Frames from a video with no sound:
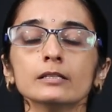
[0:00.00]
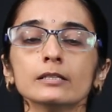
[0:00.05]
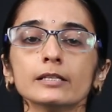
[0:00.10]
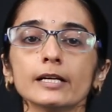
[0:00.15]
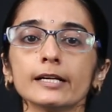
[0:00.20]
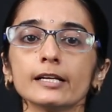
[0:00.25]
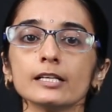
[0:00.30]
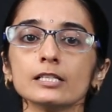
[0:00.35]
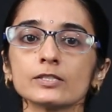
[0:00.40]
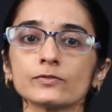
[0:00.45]

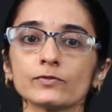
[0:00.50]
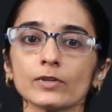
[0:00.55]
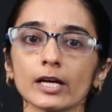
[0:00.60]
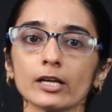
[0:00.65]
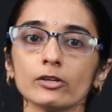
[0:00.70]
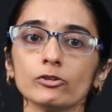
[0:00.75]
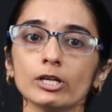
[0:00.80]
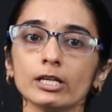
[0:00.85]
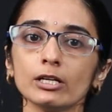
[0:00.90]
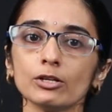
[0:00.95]
that is
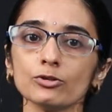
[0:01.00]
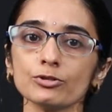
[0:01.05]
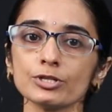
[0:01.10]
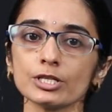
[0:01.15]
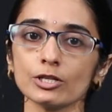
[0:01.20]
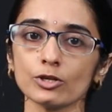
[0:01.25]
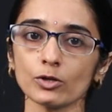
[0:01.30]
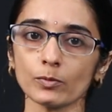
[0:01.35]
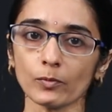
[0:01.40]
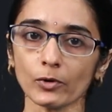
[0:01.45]
5 into
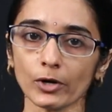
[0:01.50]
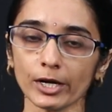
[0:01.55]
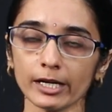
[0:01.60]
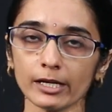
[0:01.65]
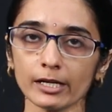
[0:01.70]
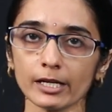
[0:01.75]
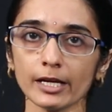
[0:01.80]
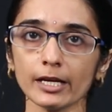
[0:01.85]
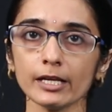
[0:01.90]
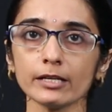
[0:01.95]

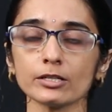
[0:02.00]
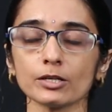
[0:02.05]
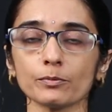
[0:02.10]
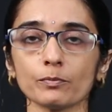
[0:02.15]
0.8